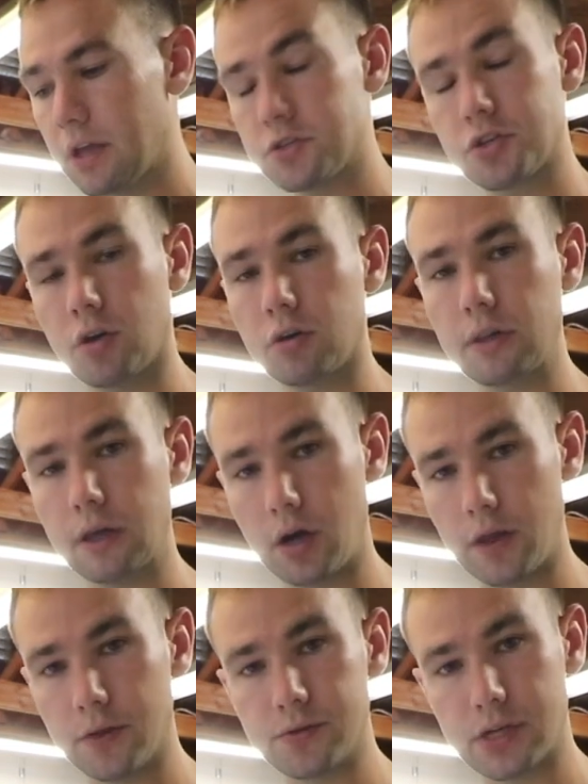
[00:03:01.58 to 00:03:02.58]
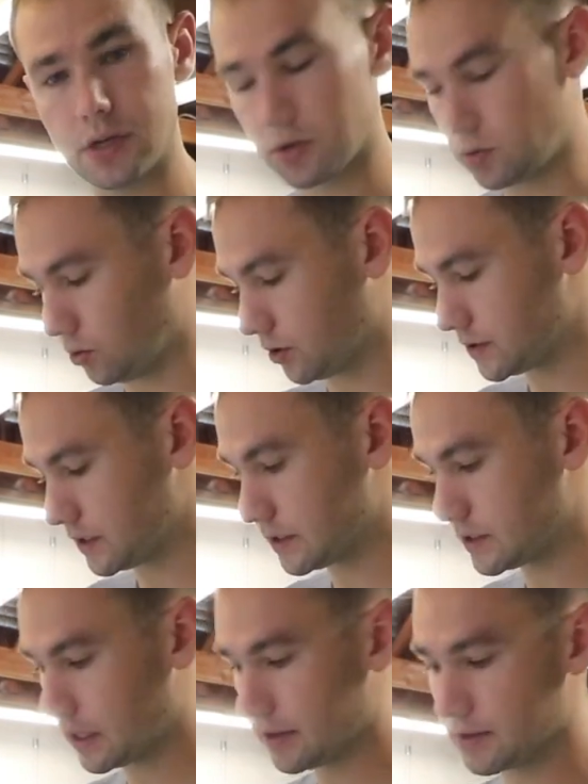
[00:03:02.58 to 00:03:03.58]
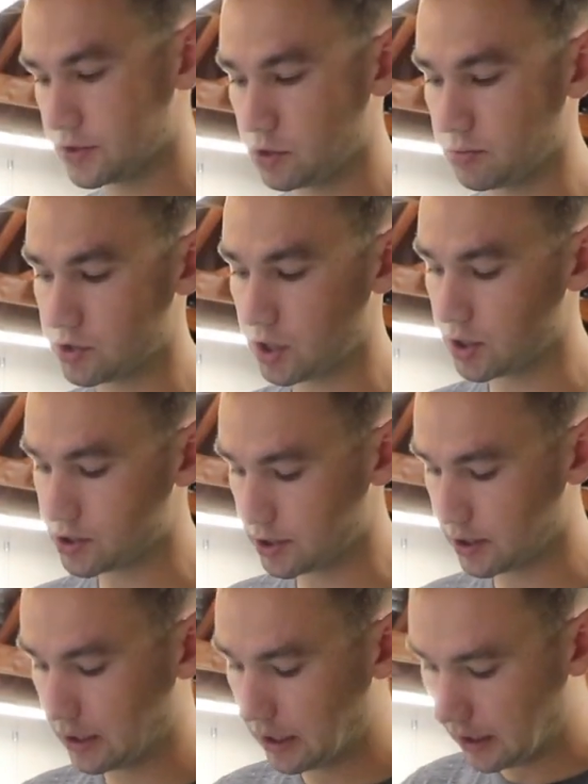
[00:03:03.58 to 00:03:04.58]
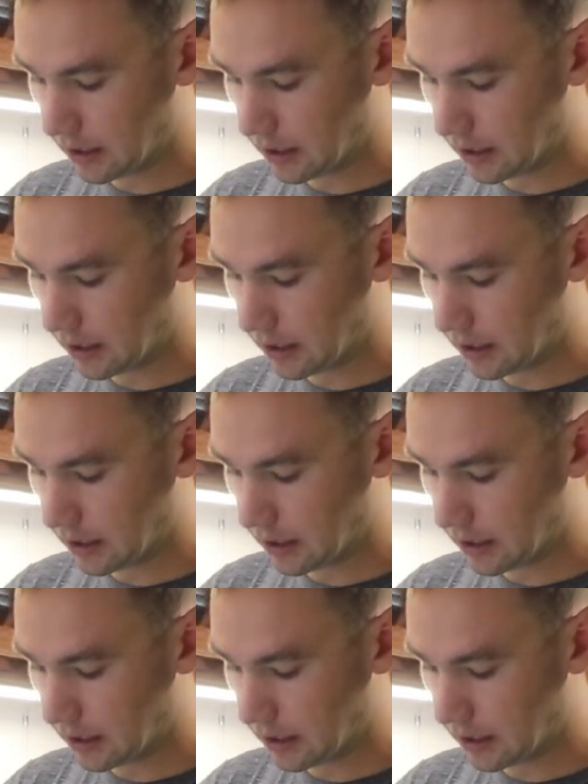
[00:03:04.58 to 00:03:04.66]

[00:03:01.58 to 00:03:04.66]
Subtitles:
internally on those intercoolers inside the supercharger,